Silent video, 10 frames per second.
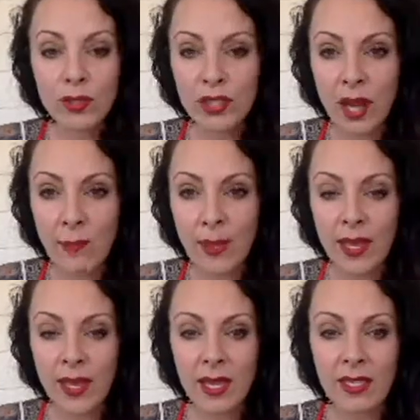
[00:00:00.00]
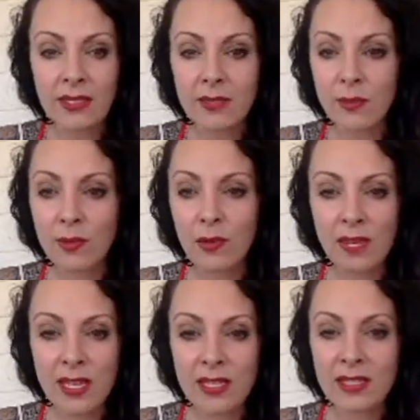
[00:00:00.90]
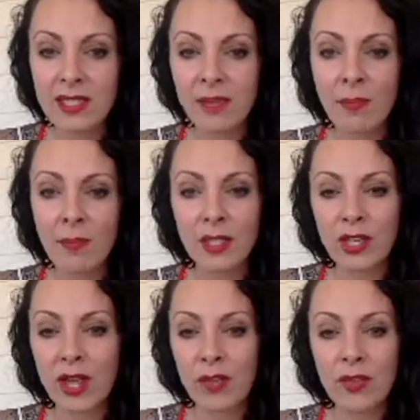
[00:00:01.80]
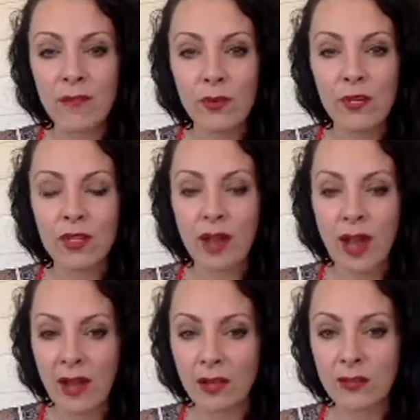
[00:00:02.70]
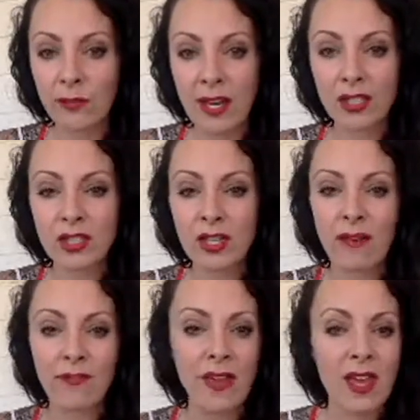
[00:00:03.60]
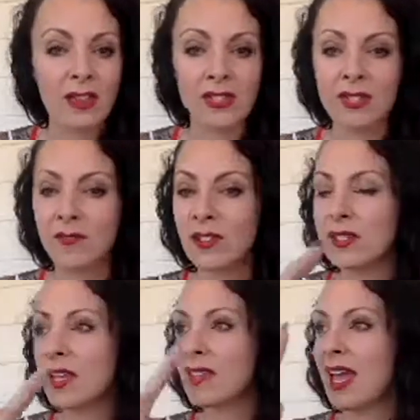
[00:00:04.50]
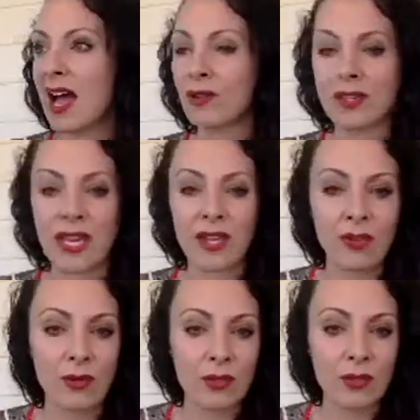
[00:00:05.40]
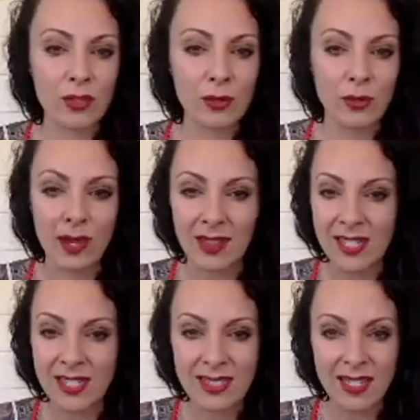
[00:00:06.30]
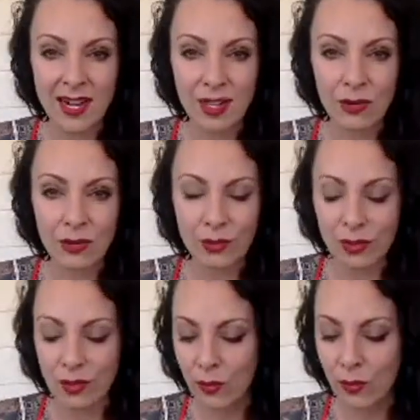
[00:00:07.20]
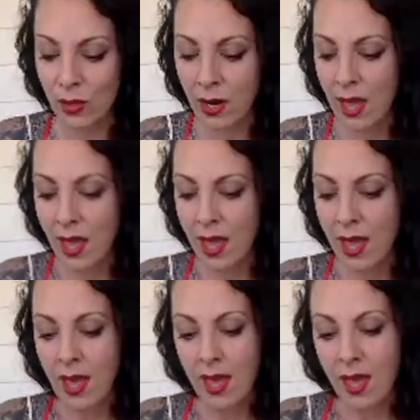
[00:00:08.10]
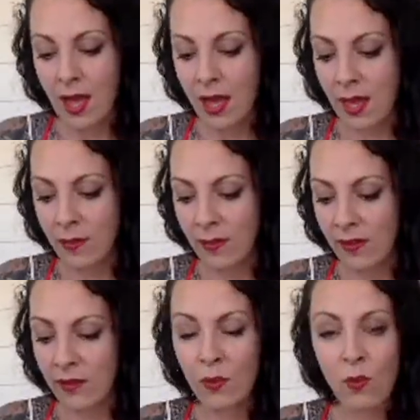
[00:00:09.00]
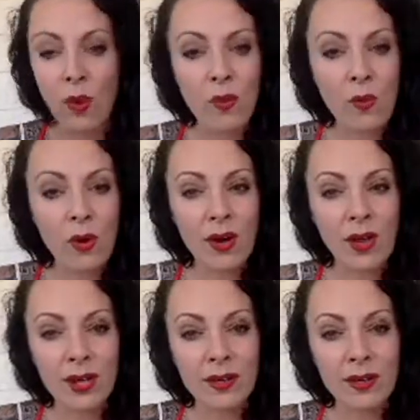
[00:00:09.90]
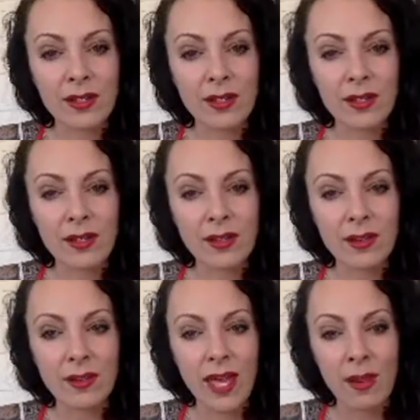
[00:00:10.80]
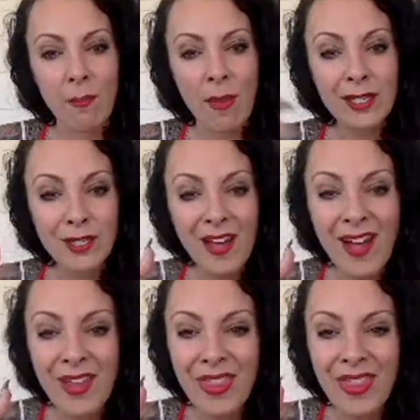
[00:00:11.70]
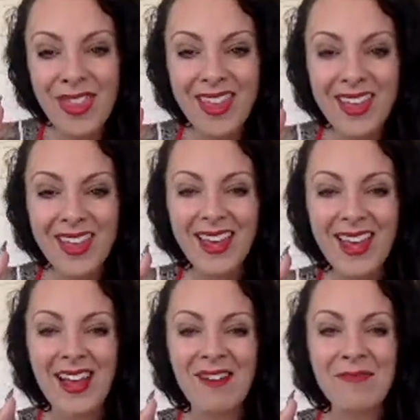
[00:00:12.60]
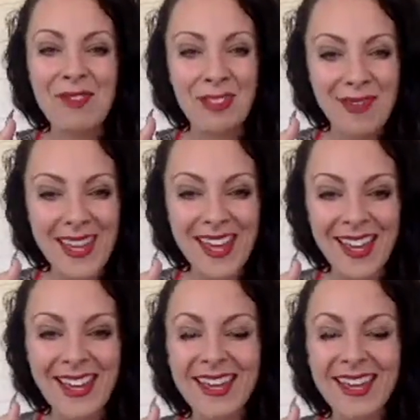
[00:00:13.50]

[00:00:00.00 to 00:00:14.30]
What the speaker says: shopping, get some greens, get a bunch of healthy food in your house, fresh stuff, the stuff that's on the outside of the grocery store, not the inside of the grocery store. If you want to work on like mental health with me,